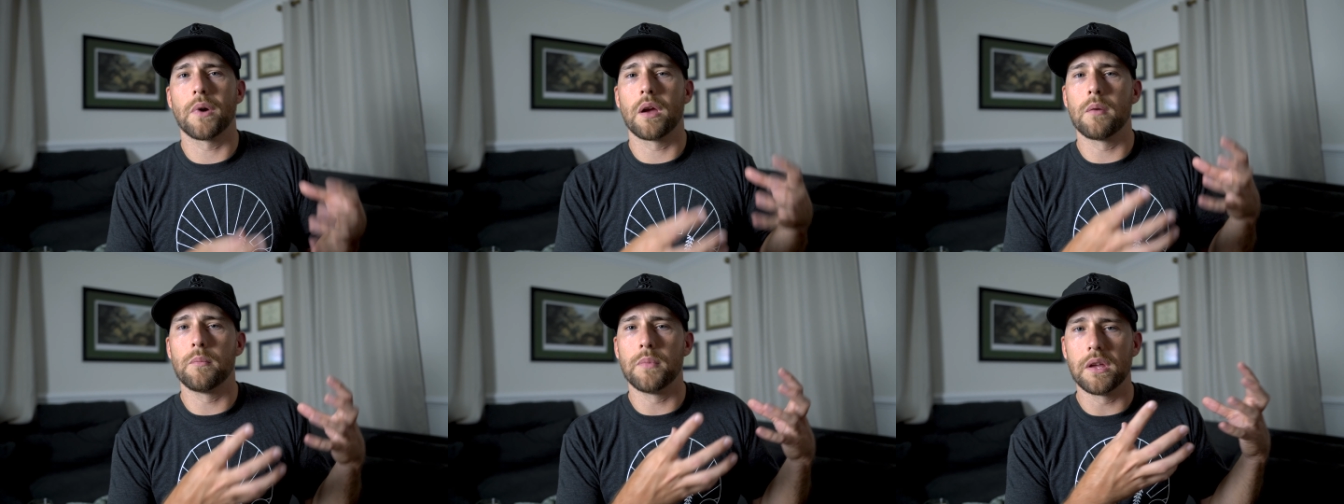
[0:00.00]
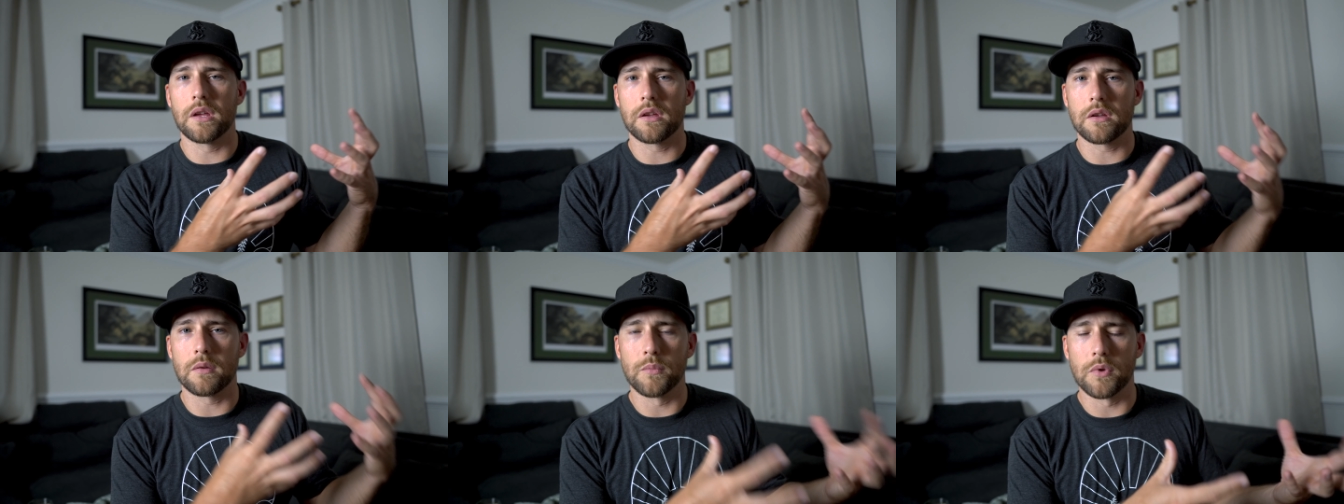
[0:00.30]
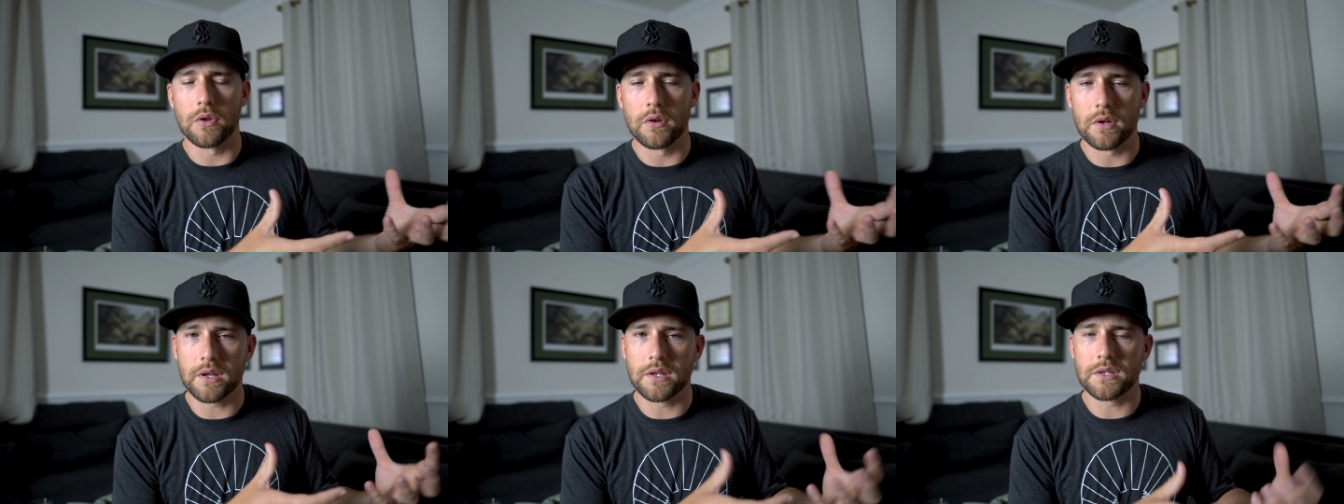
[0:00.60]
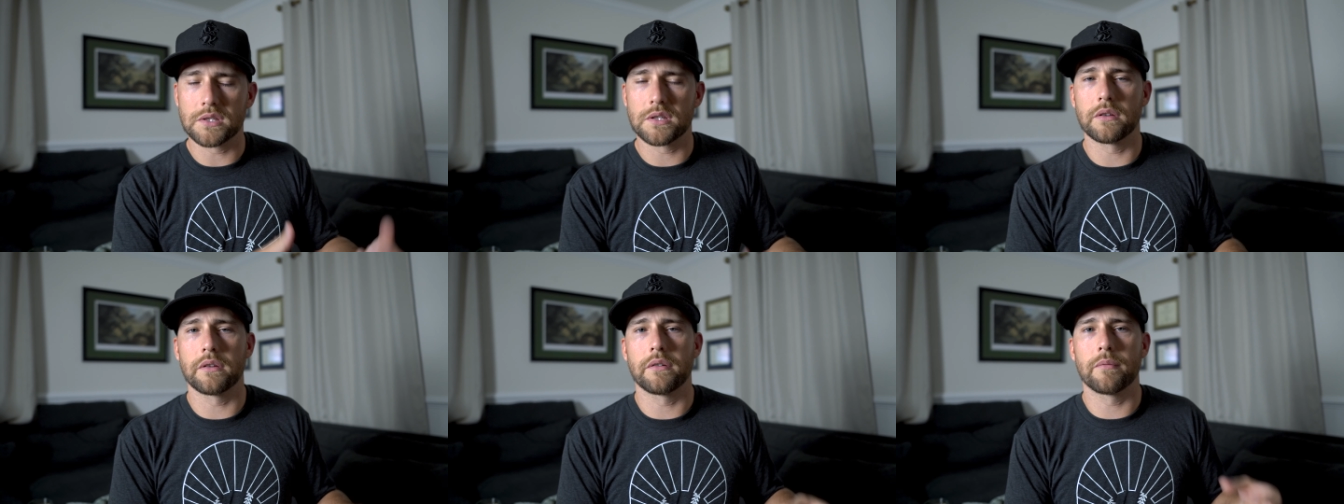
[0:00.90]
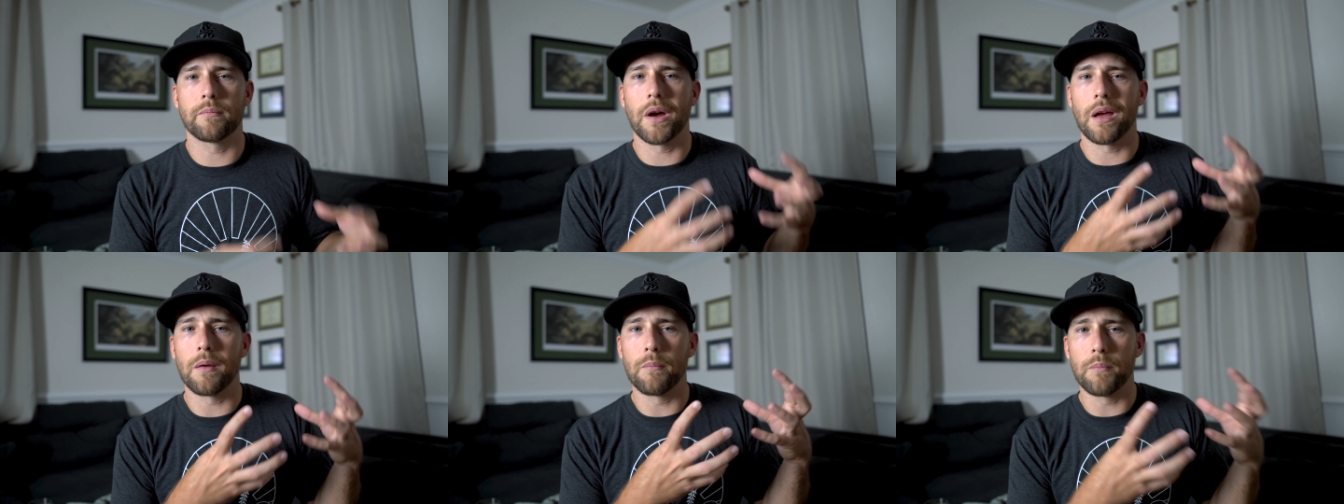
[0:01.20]
by being
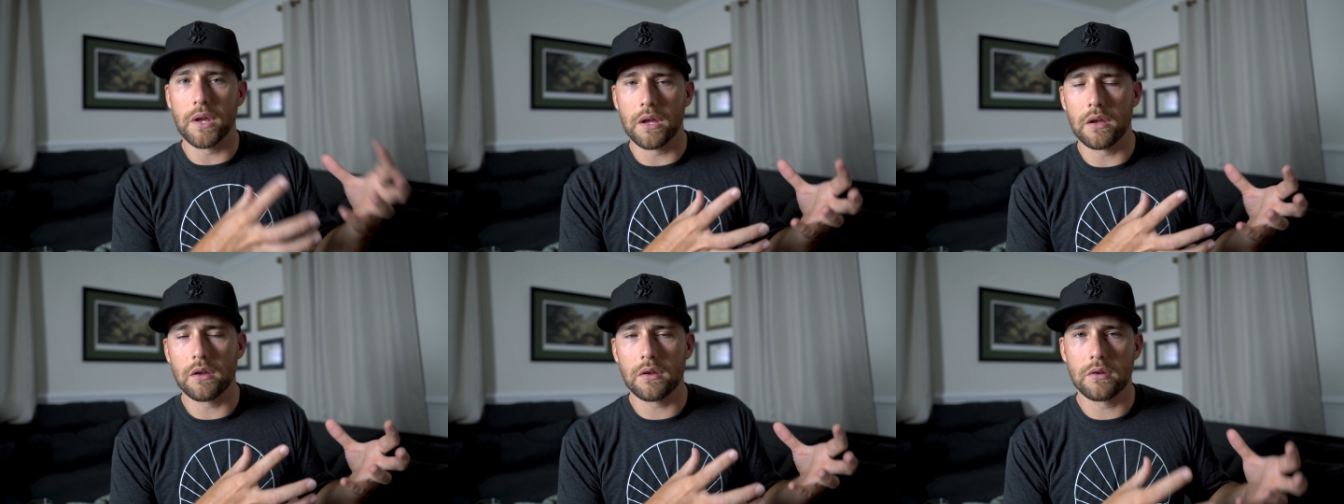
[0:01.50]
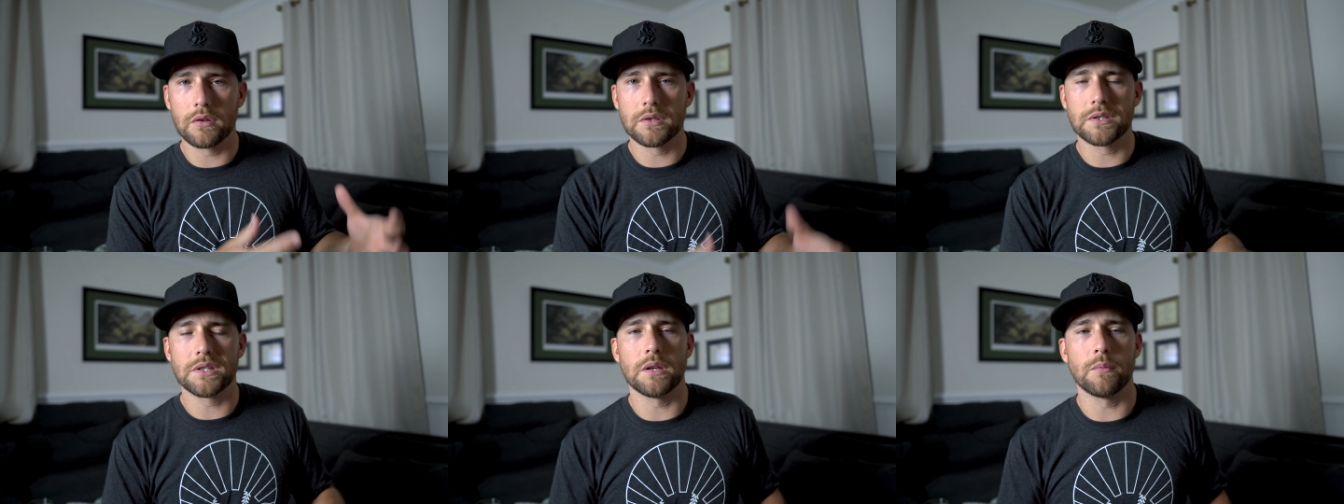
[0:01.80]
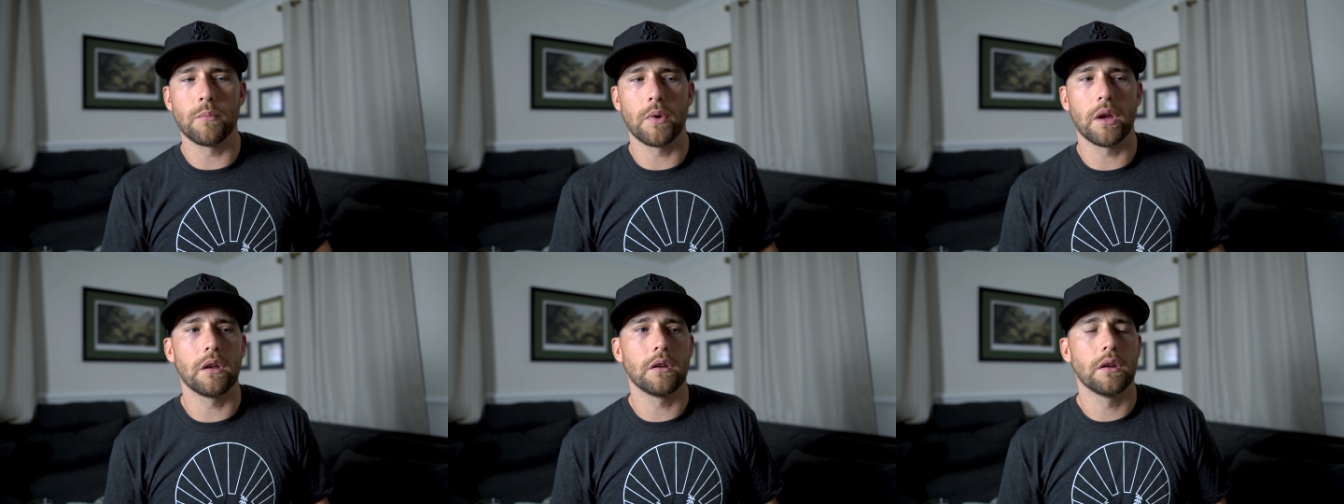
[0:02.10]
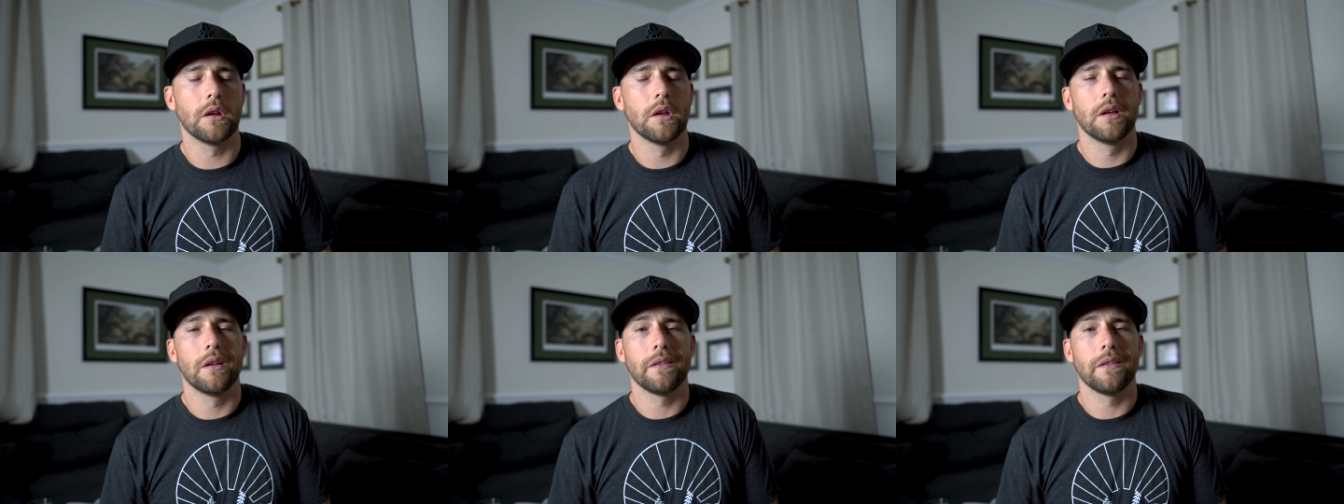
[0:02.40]
communicative, by being a good teammate,